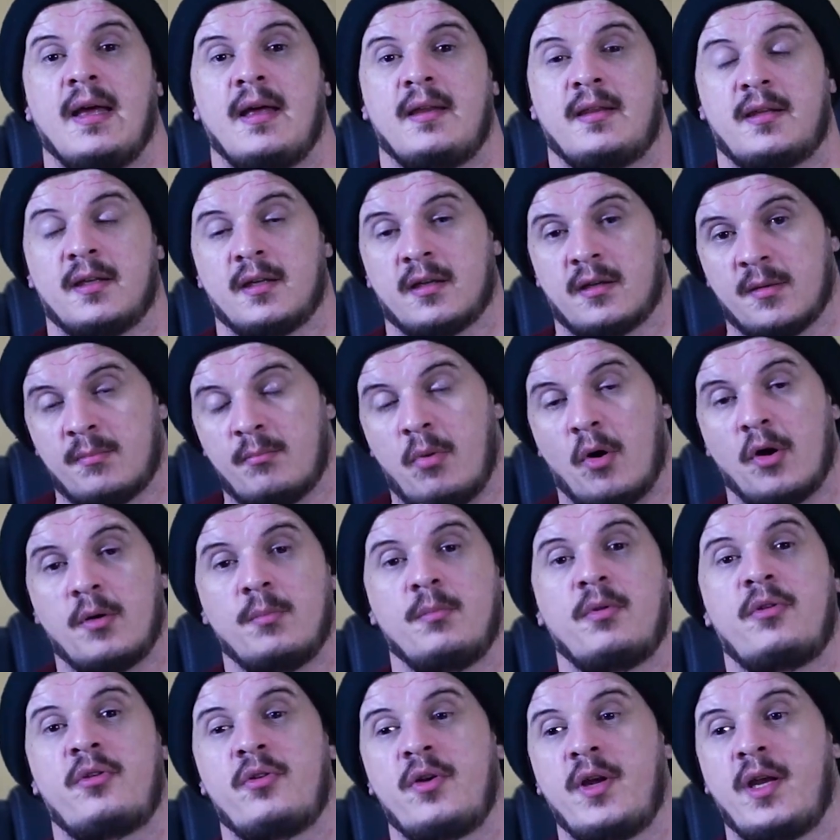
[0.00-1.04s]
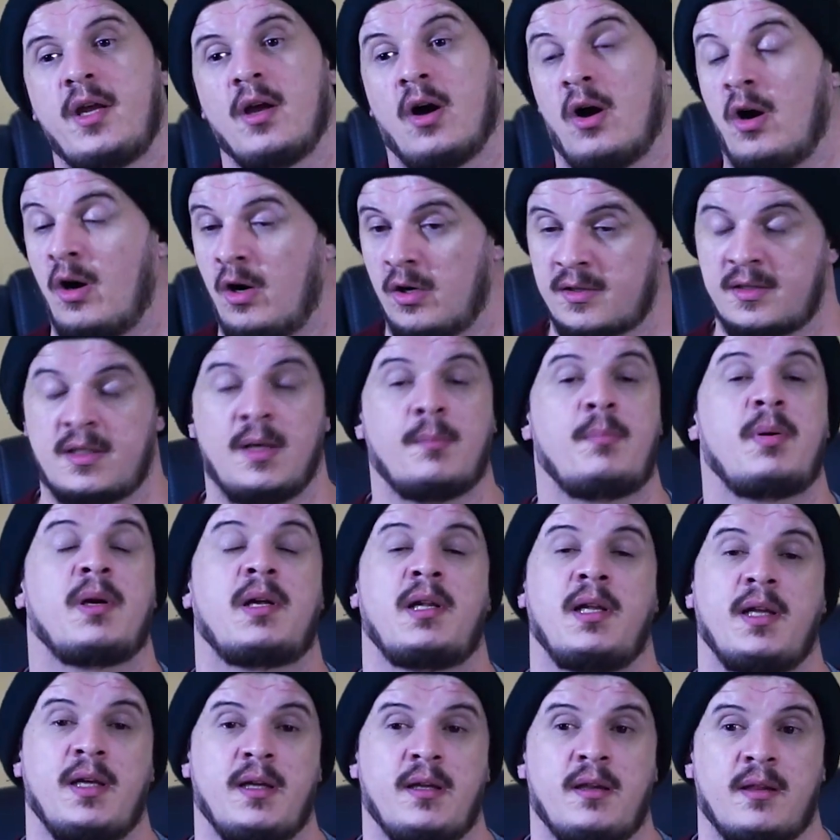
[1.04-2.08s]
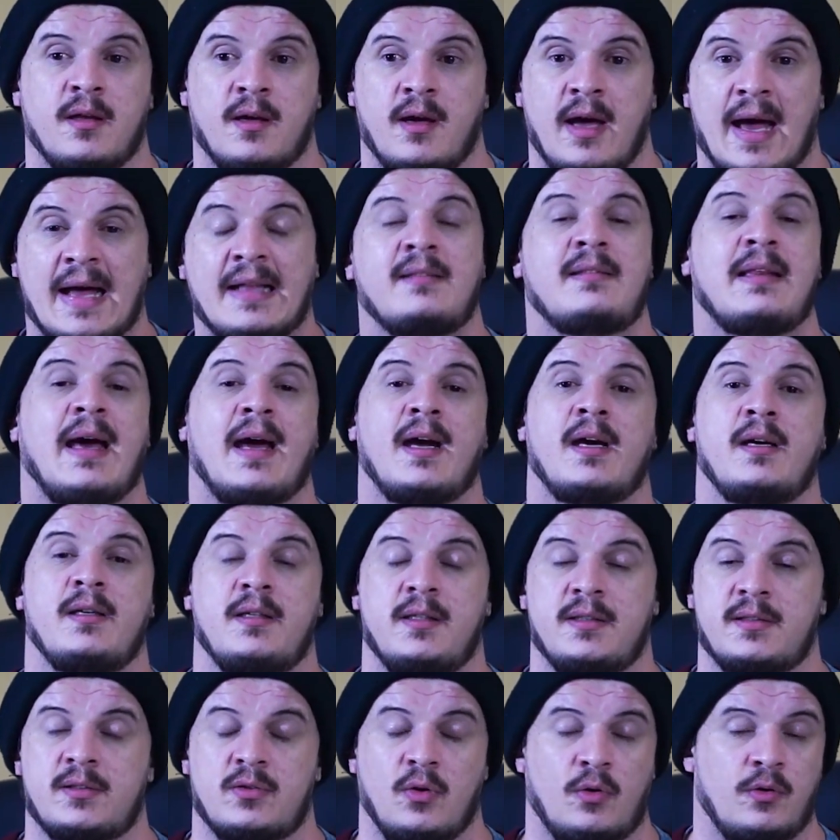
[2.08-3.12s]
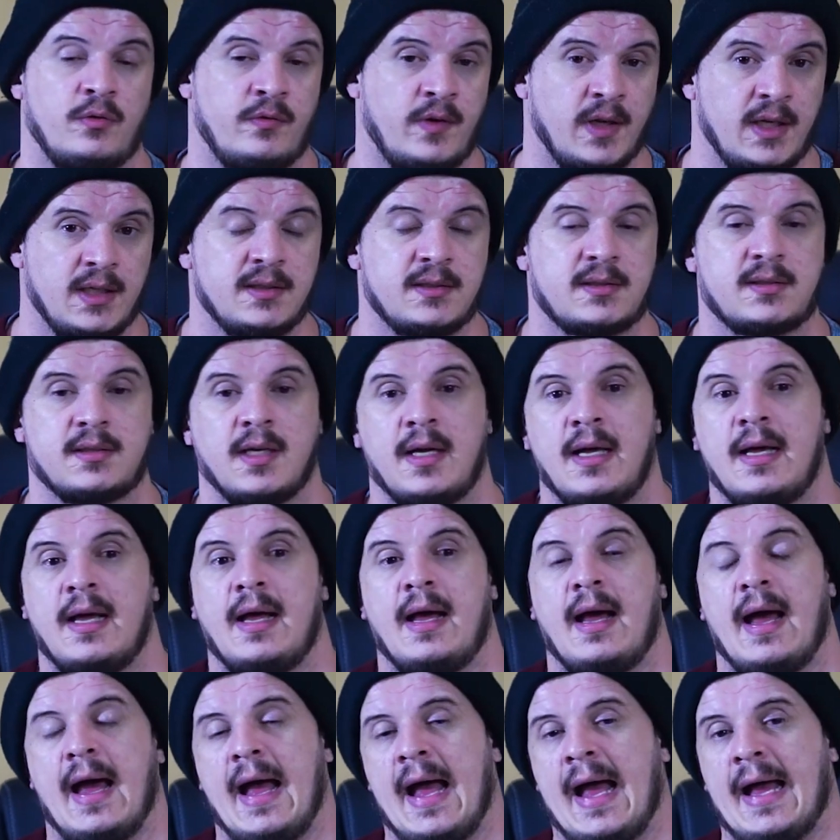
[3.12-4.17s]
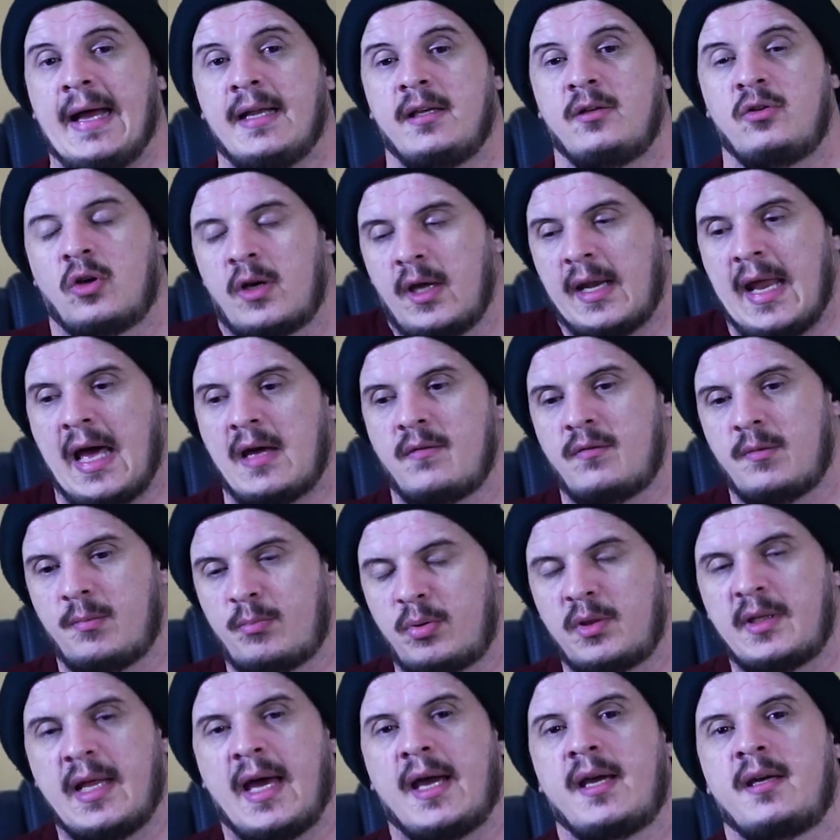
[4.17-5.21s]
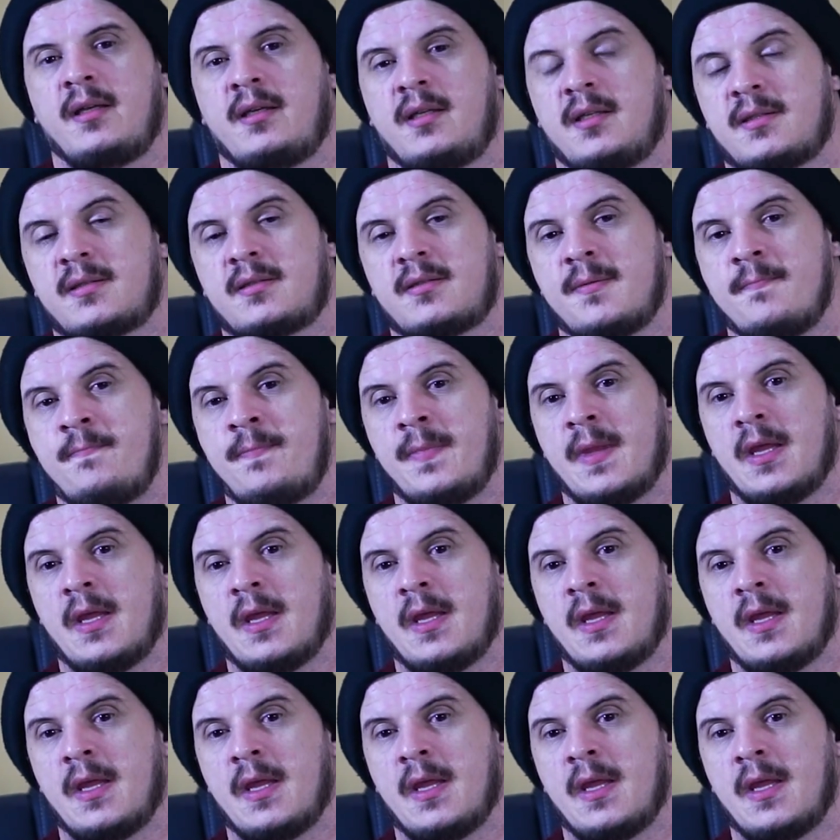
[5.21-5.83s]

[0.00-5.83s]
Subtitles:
The bottom 3 are typically the antagonist or villains, and you can have a protagonist